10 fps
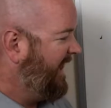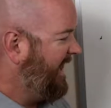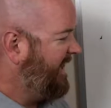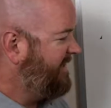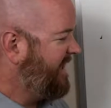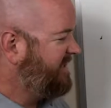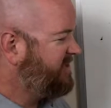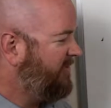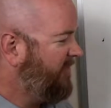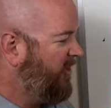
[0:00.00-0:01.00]
And
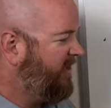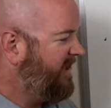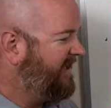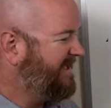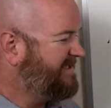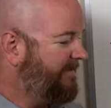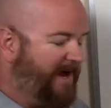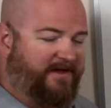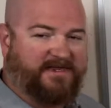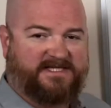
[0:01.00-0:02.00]
days on market is
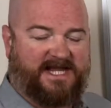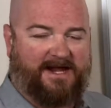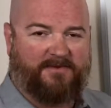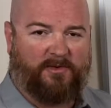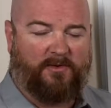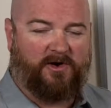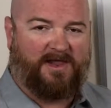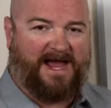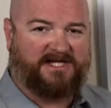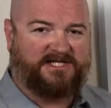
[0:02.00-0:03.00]
about the same that we were
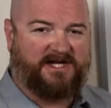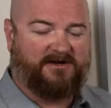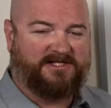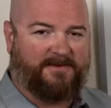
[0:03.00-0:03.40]
last year.